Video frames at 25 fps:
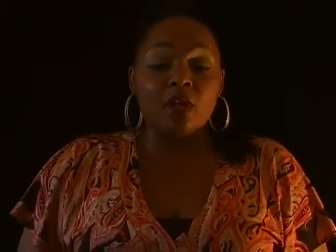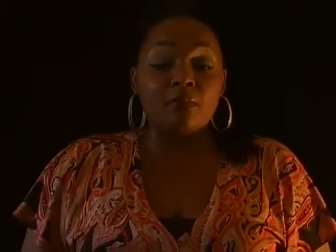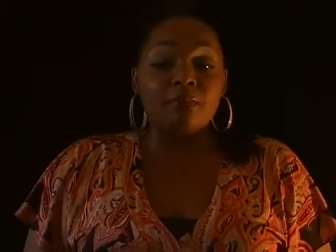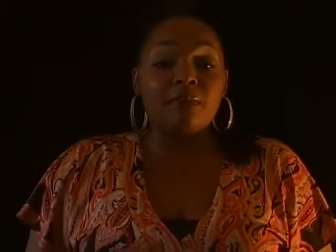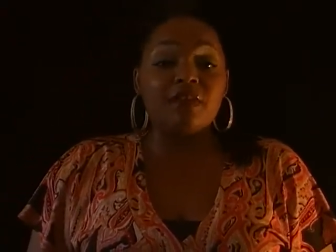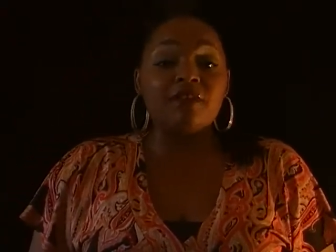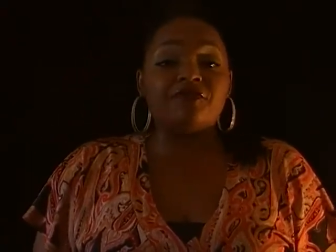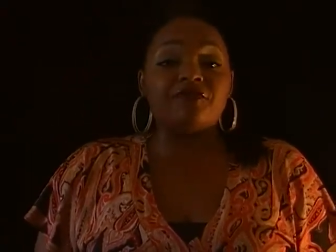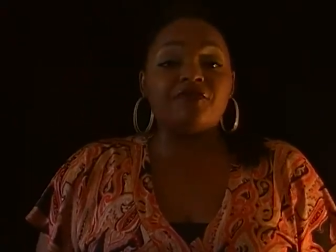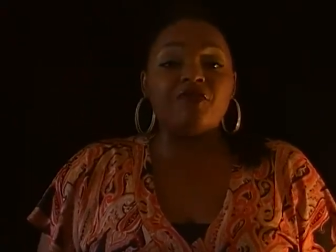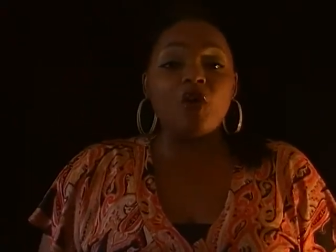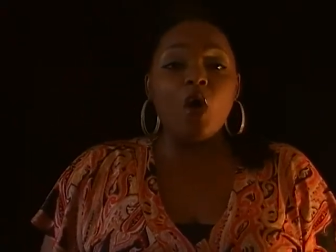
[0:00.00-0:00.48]

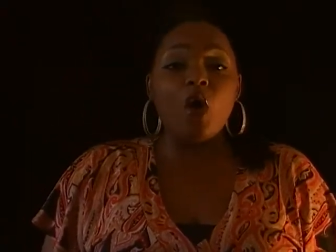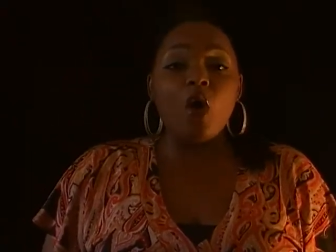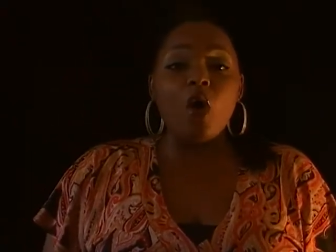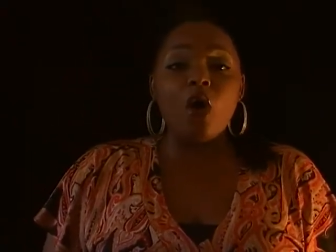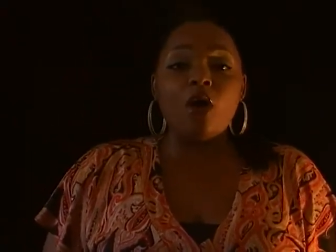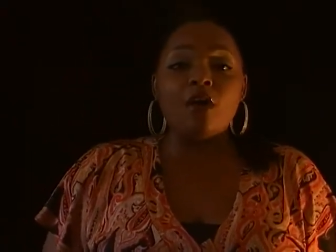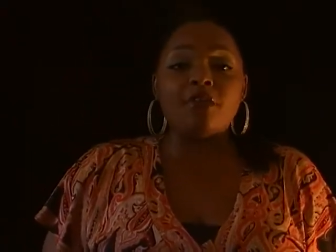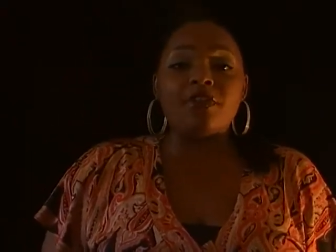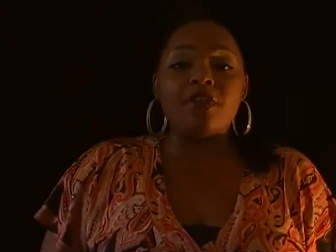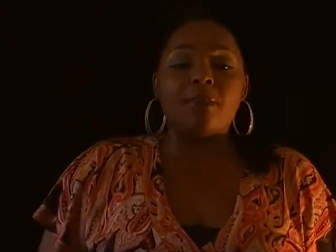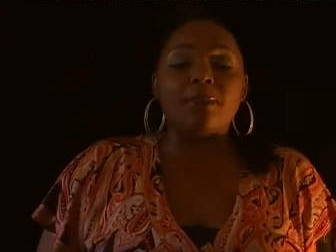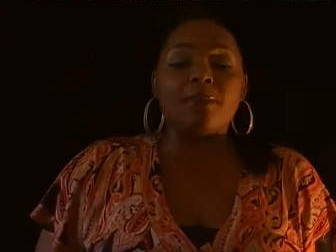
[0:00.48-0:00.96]

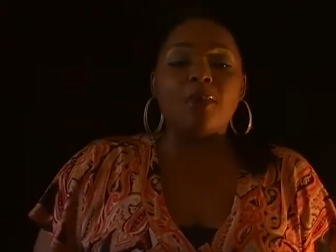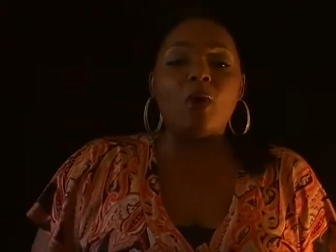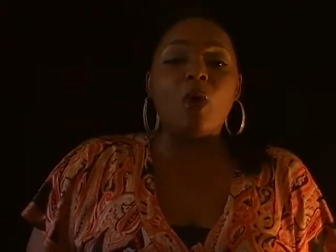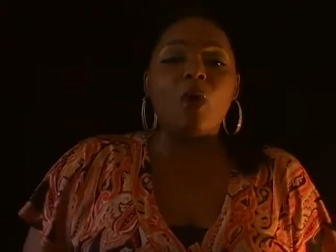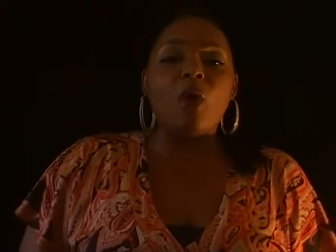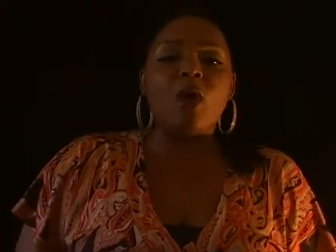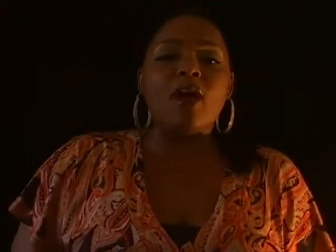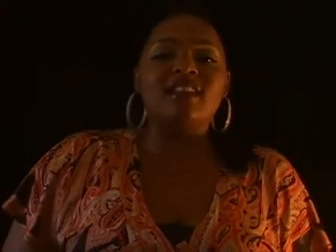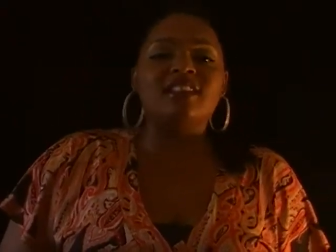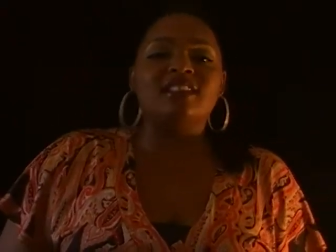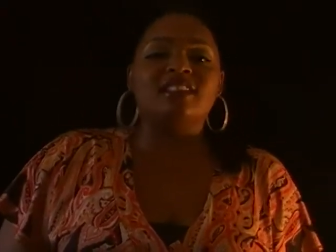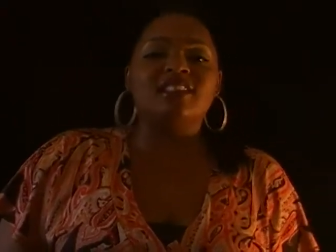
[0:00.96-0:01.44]
Before the
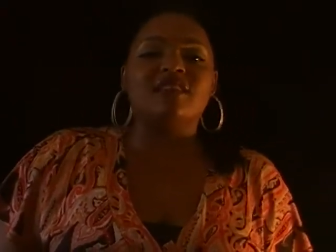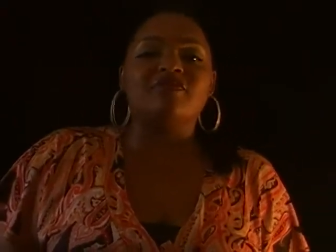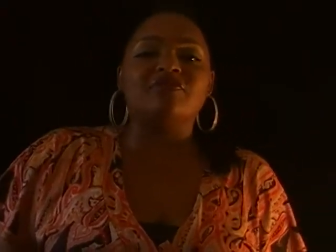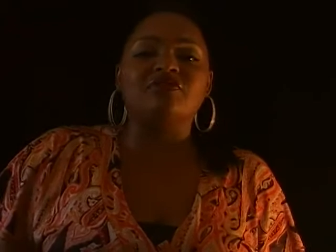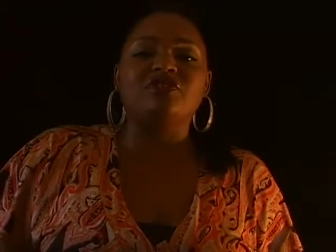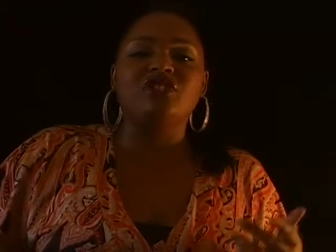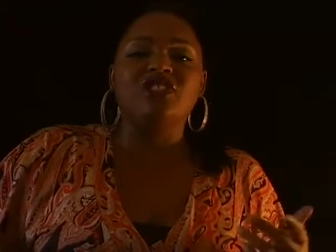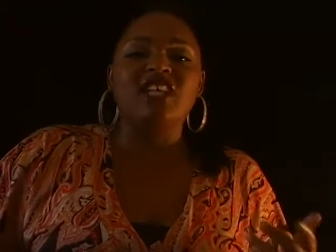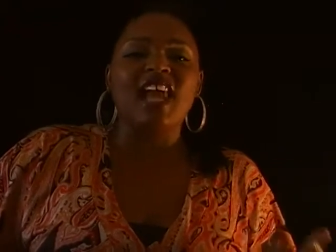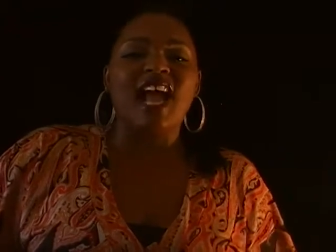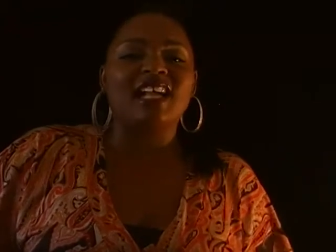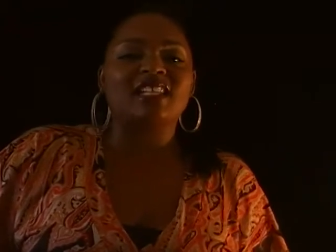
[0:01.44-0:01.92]
boys
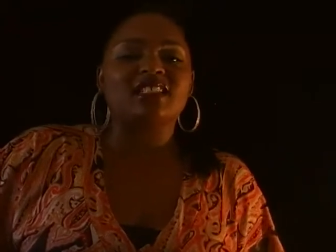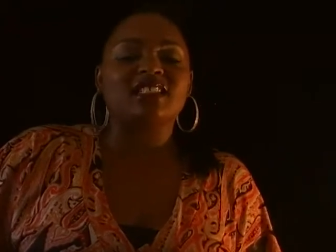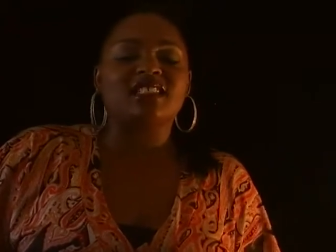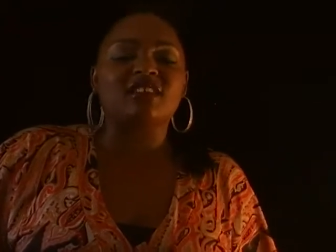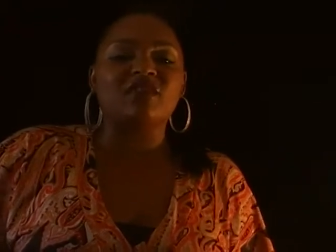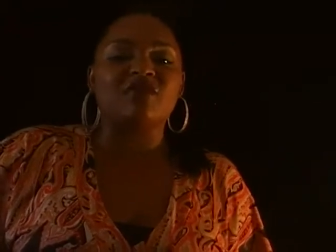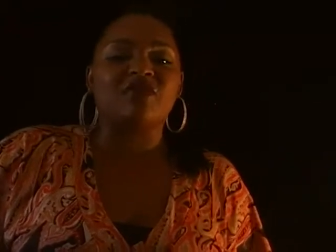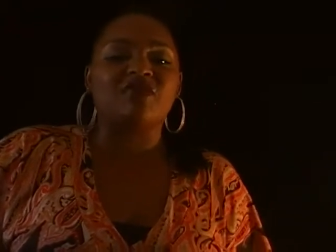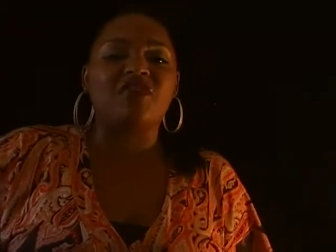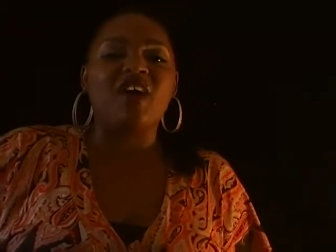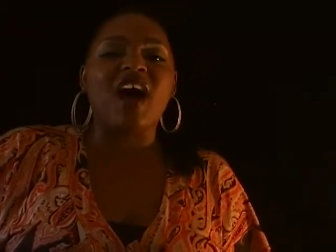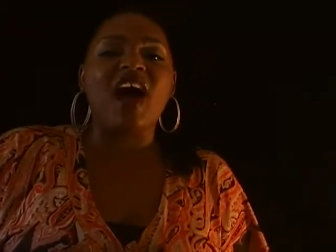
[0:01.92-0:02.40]
of
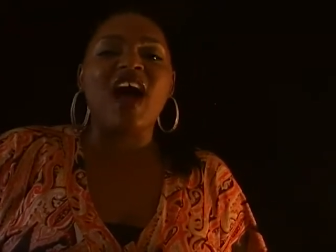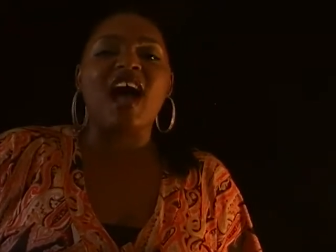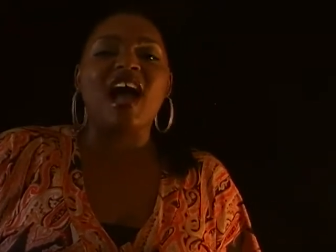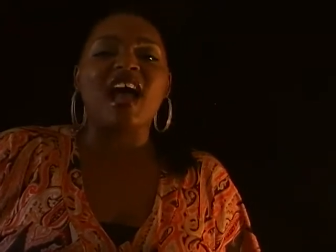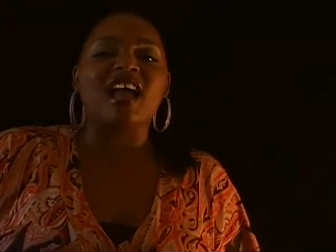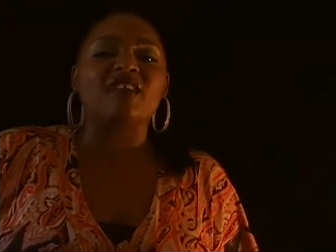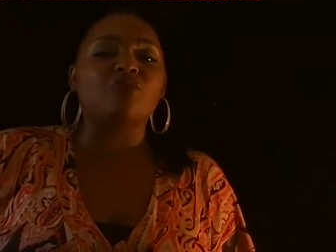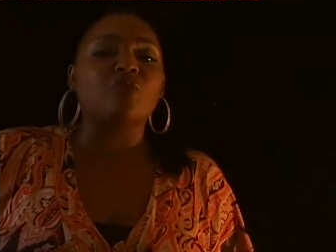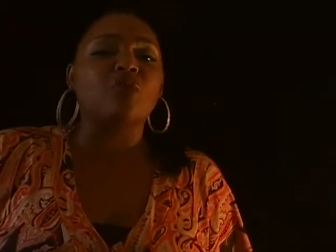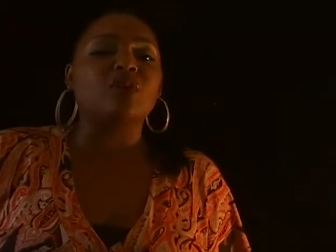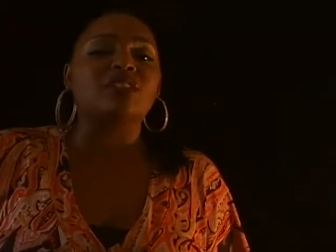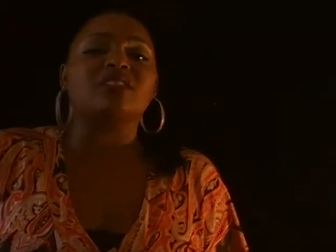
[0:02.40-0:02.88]
Jackson
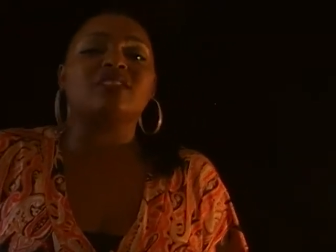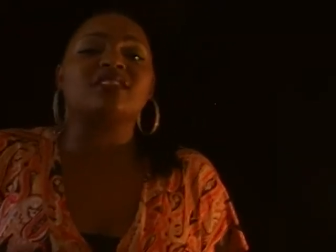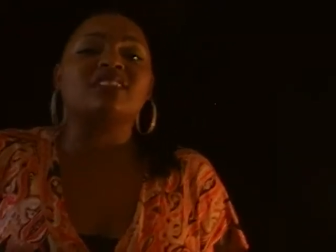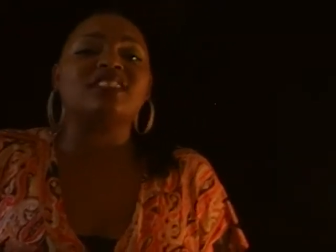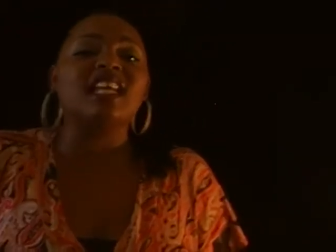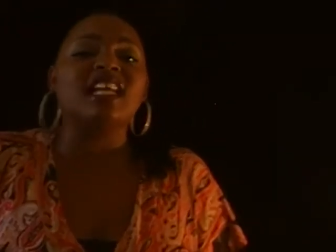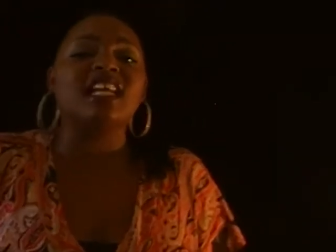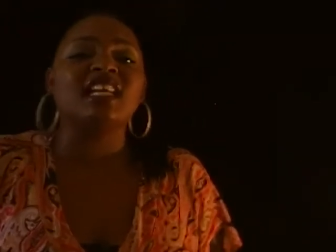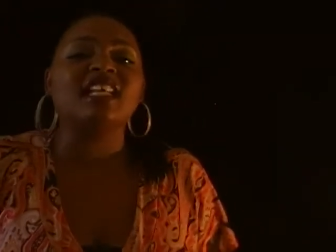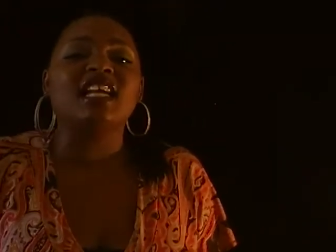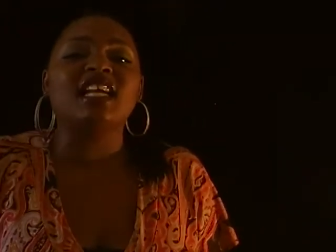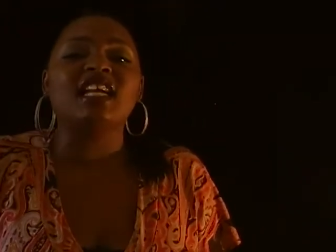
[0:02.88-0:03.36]
five was
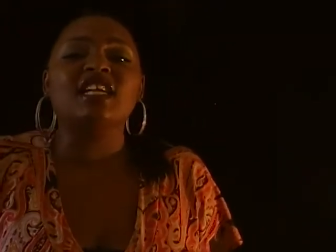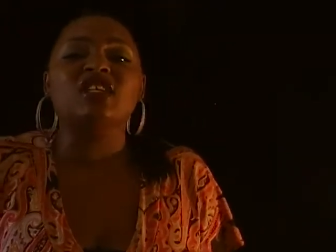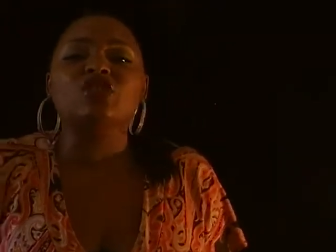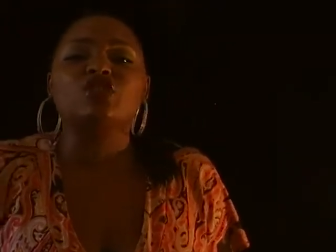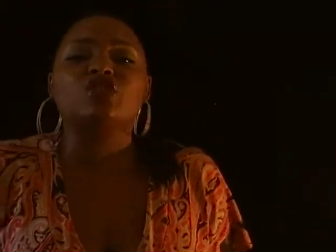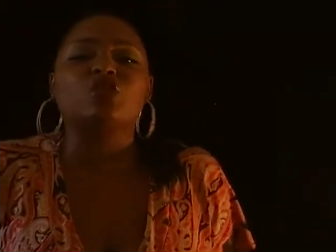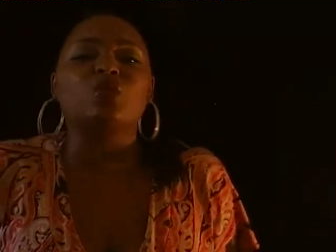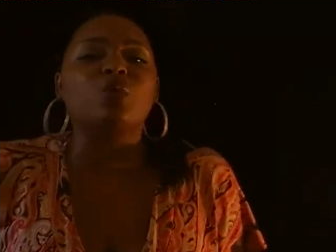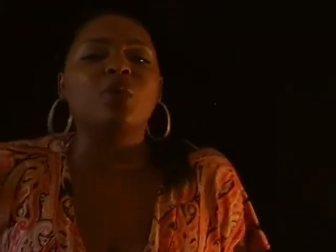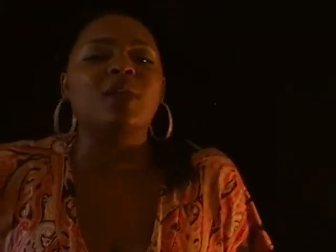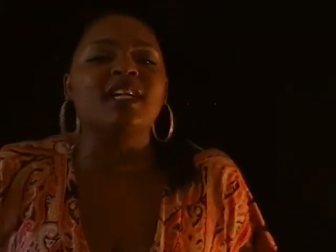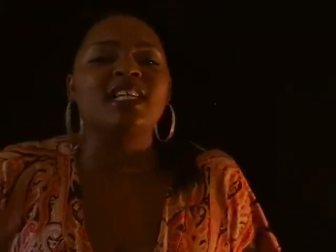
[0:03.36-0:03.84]

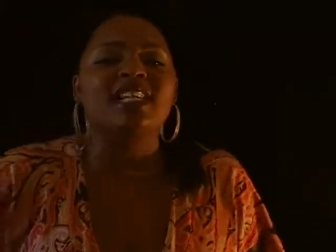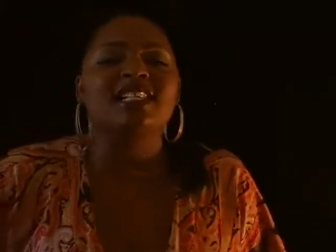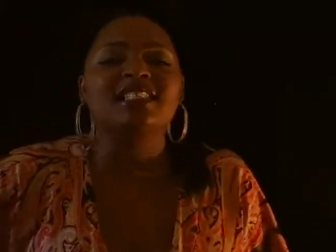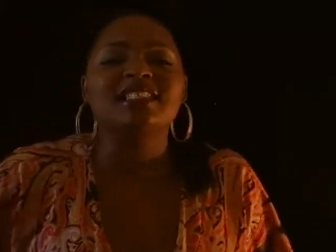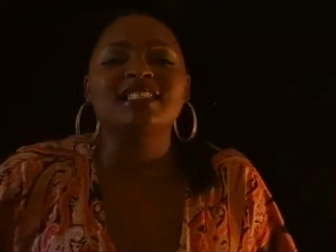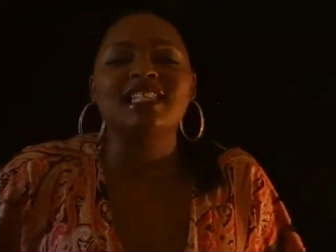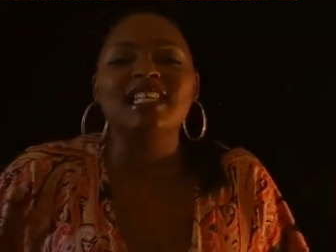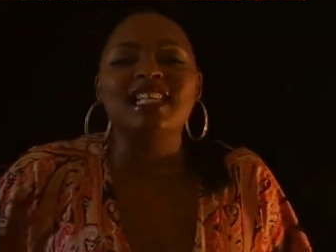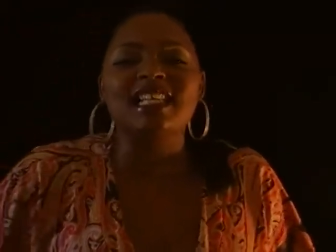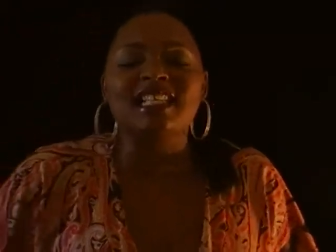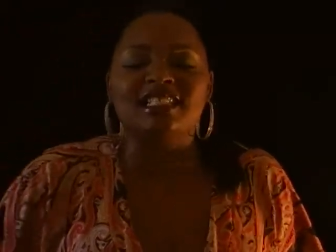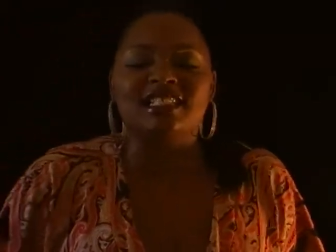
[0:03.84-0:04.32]
singing Tweet
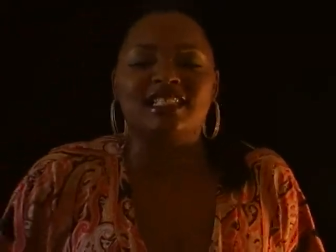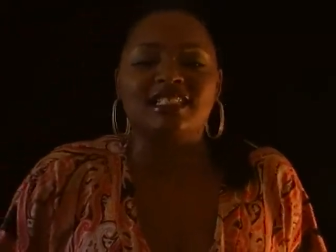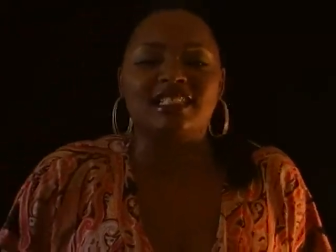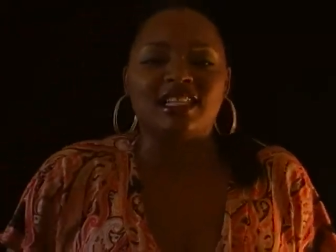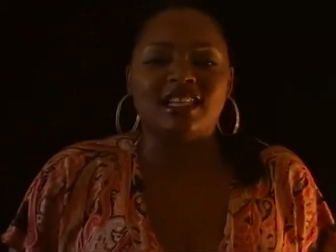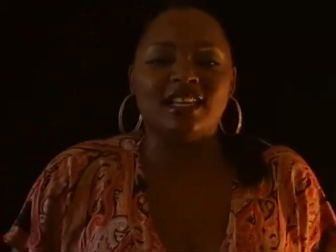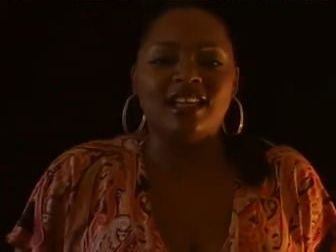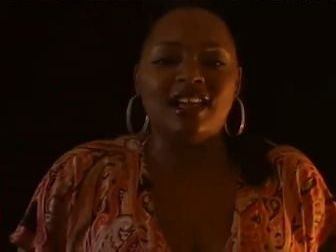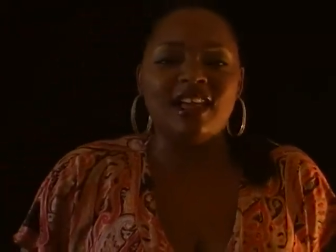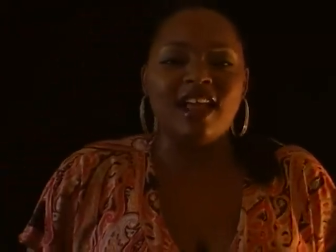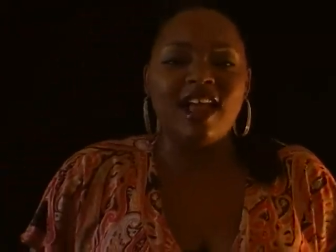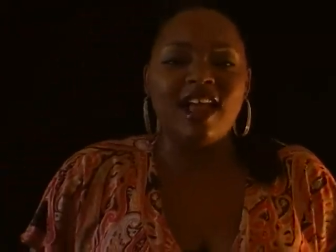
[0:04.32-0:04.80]
Elite.